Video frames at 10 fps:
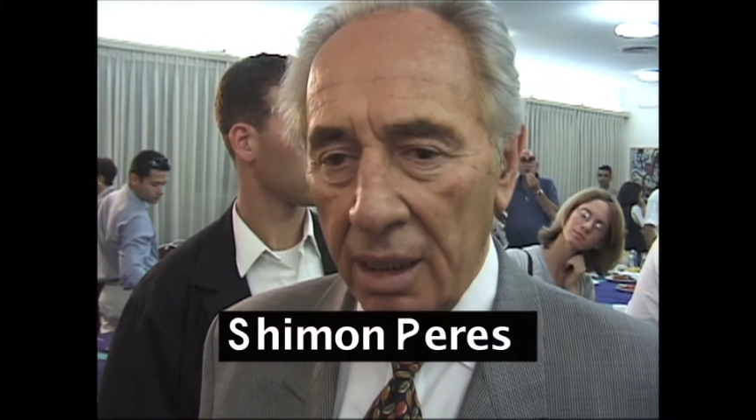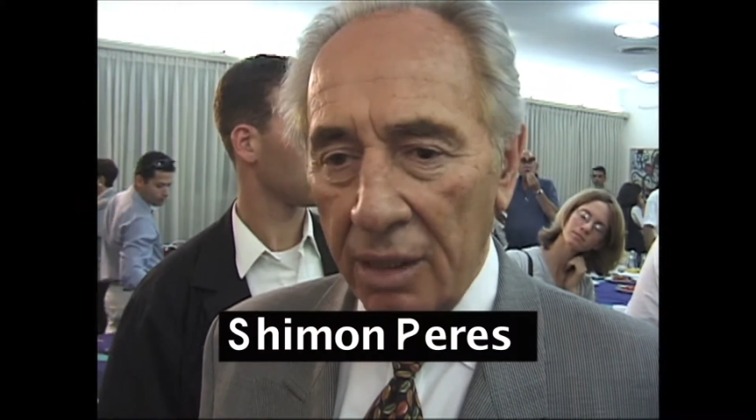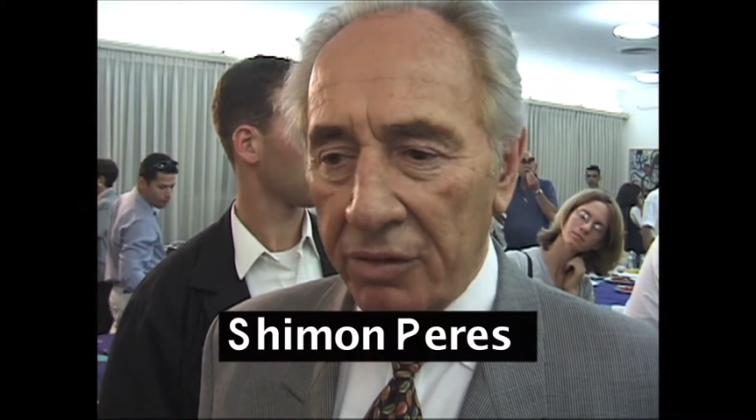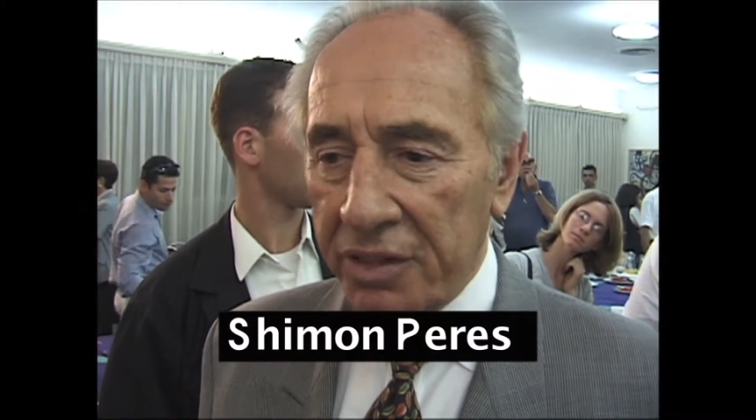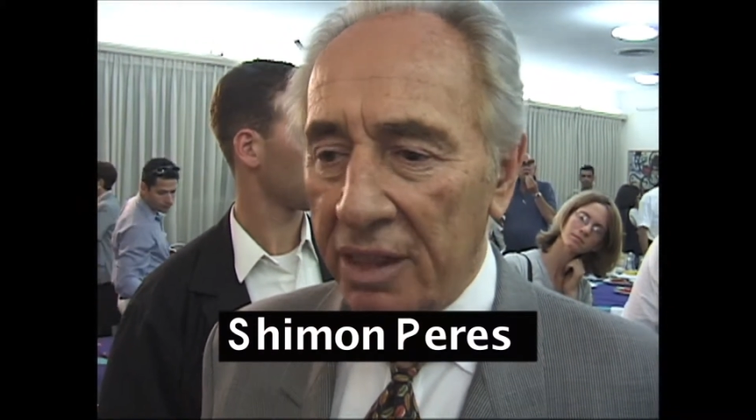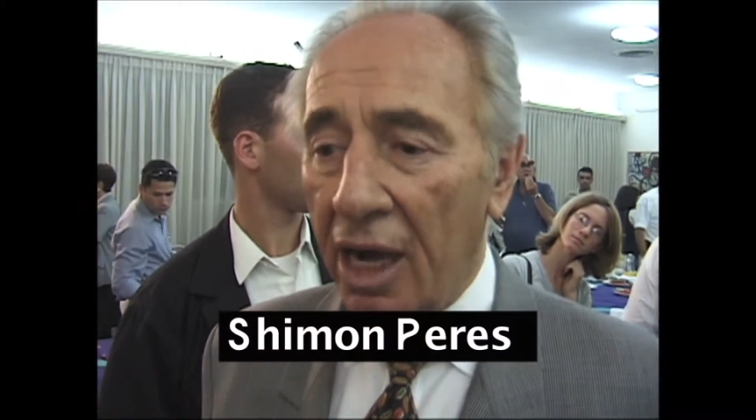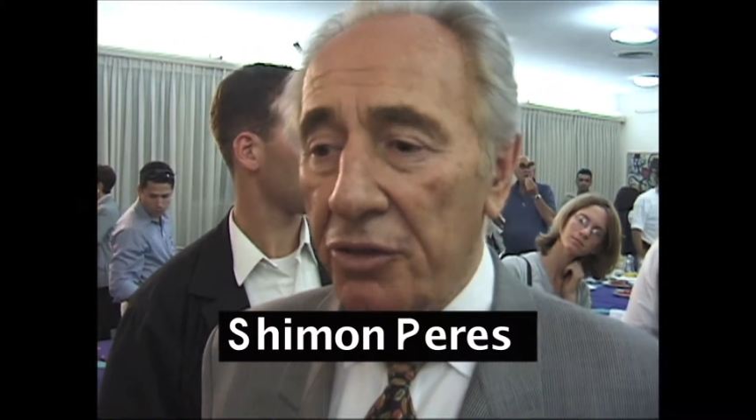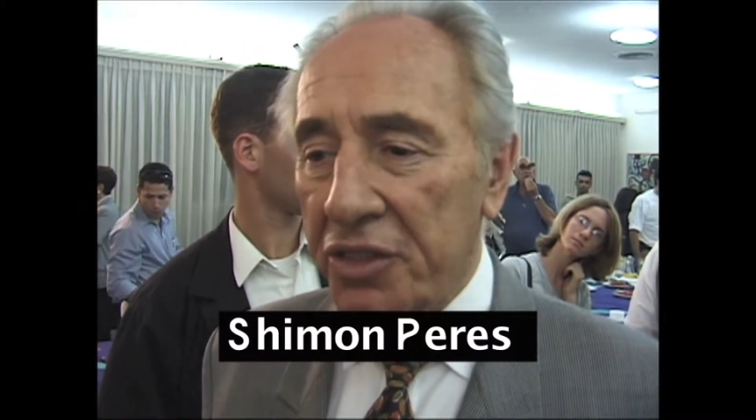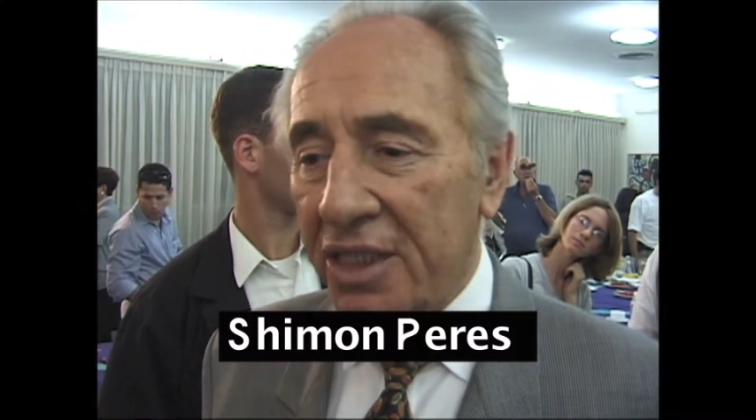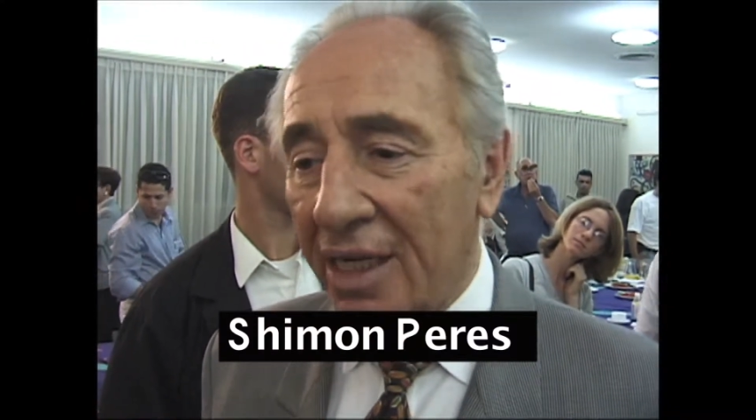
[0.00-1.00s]
He was an
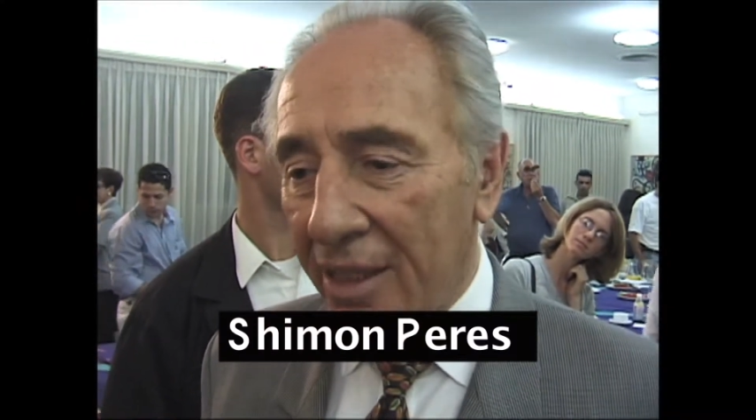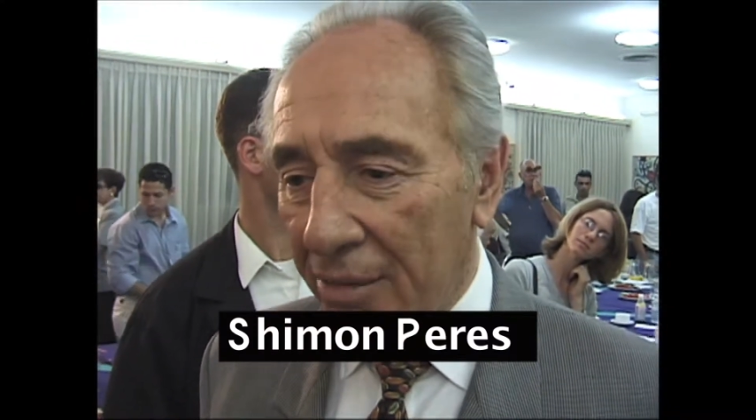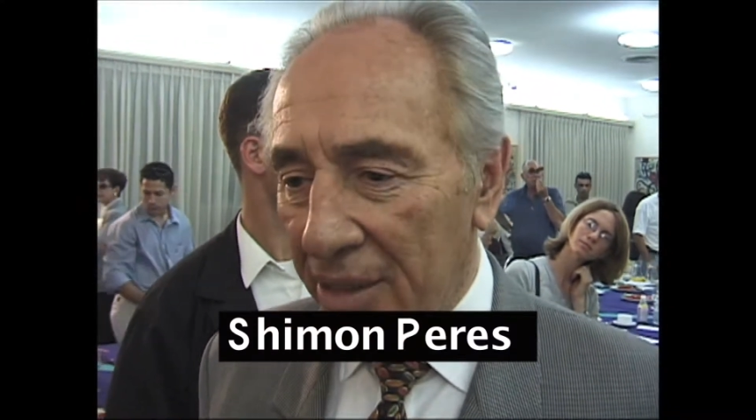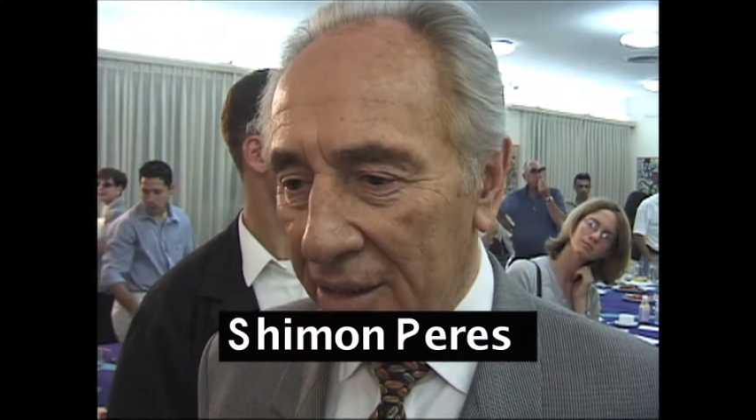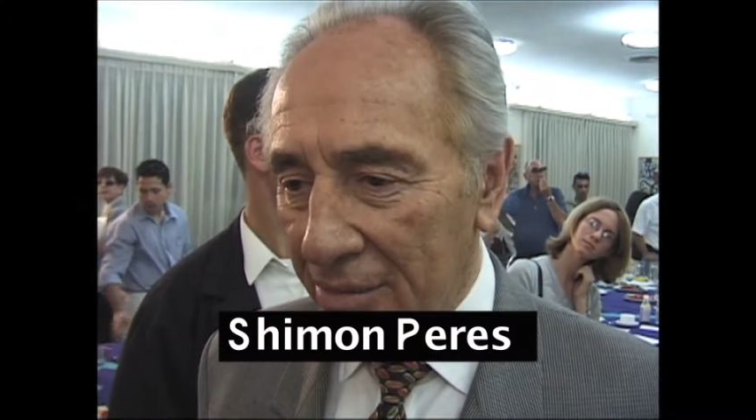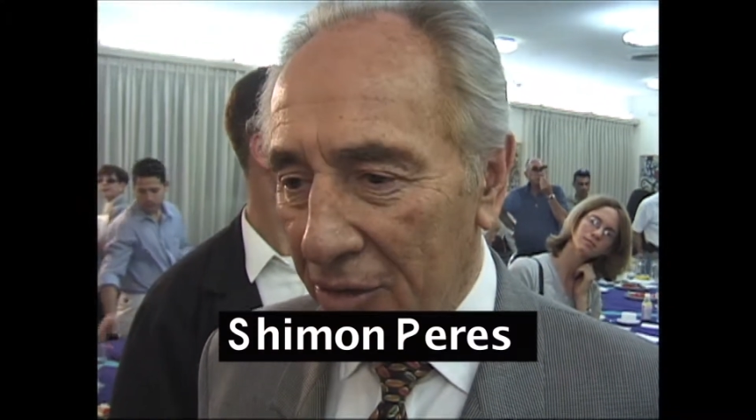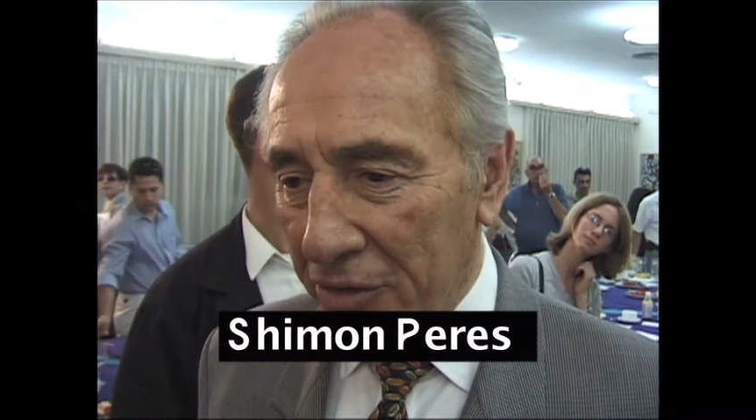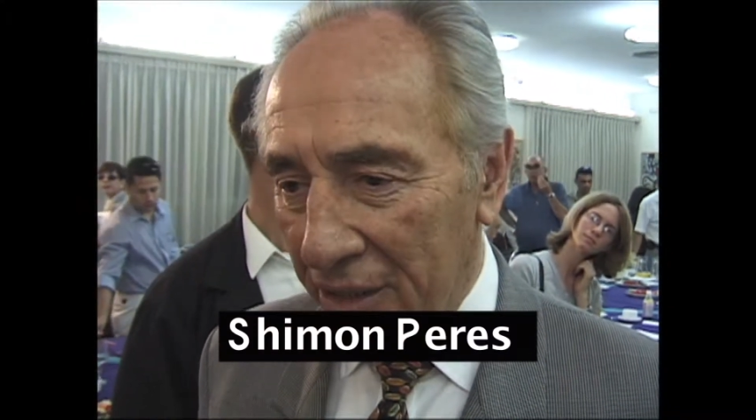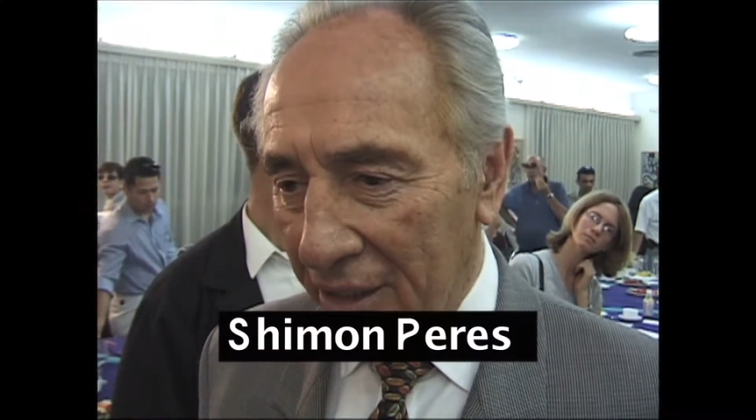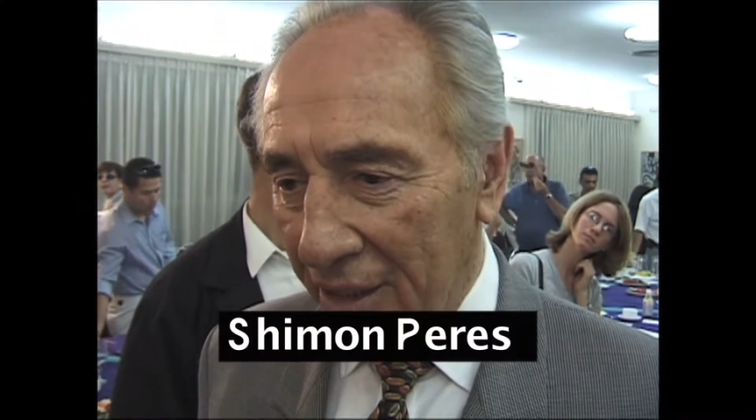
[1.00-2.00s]
outstanding man, more
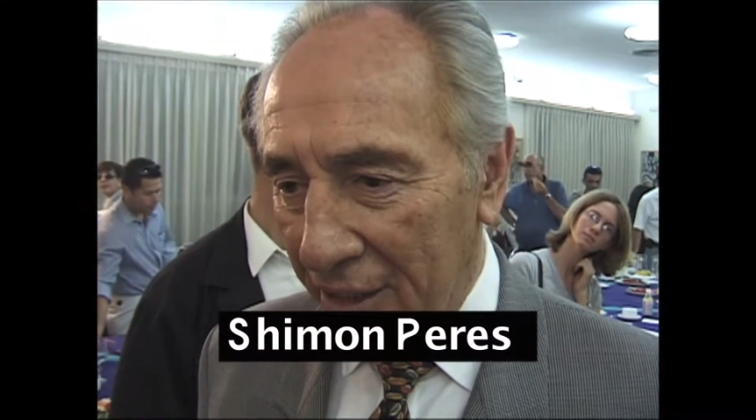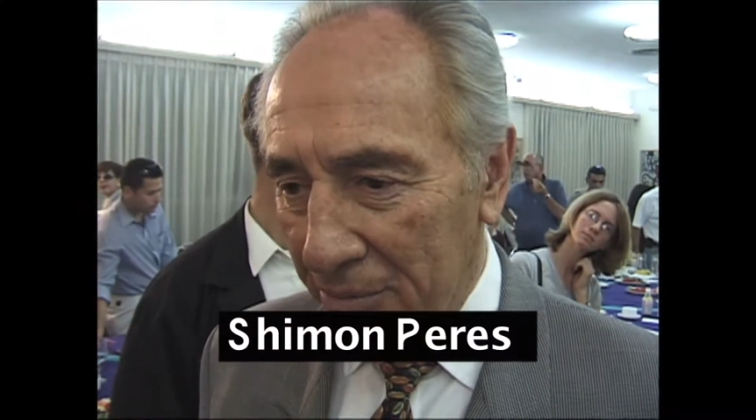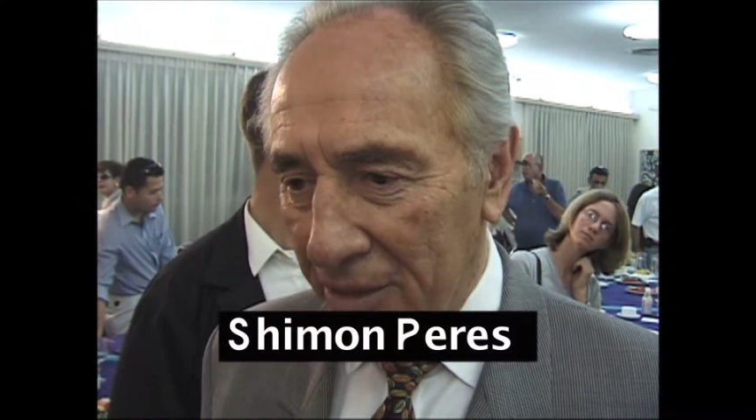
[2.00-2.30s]
than a great